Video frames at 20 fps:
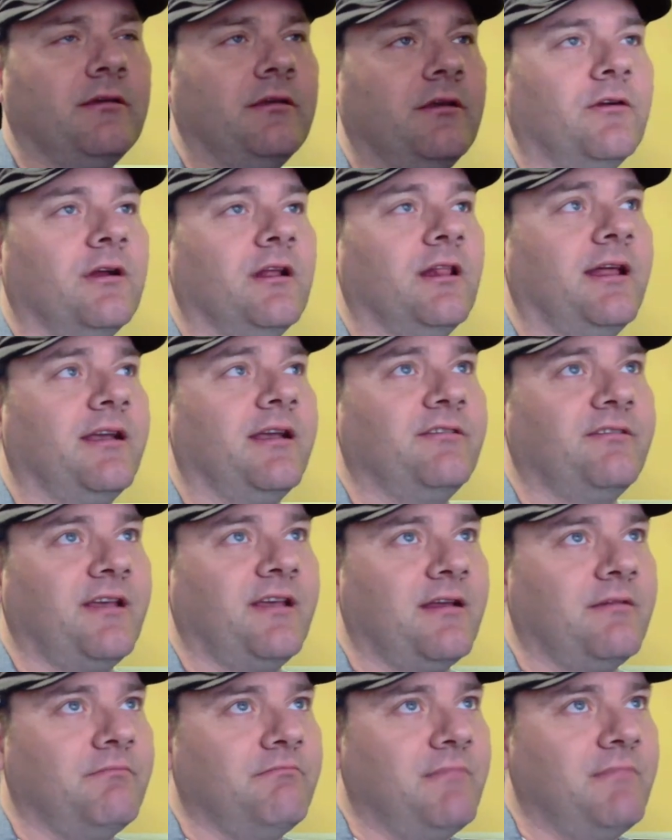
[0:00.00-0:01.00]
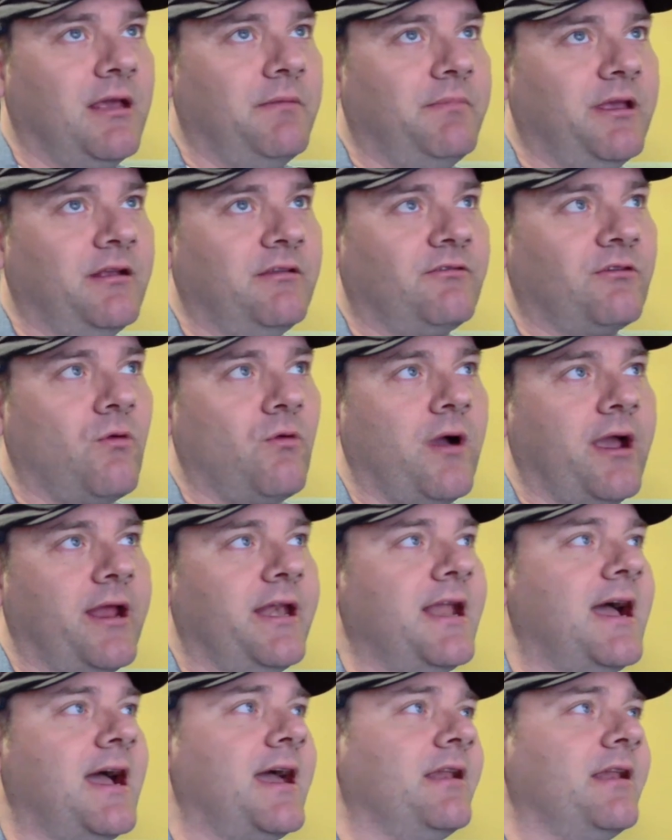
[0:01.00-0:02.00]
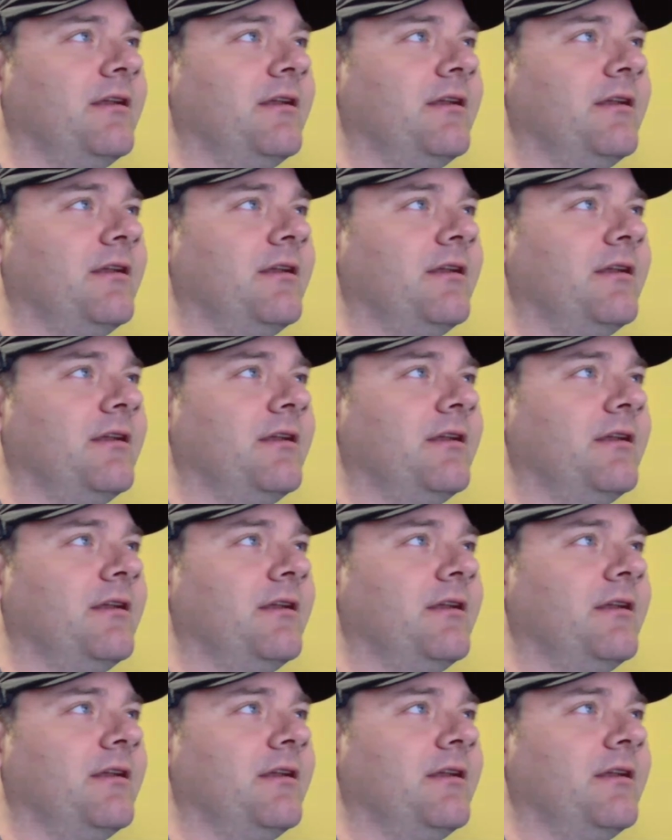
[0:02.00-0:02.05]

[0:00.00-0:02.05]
you realize that maybe it's quite not.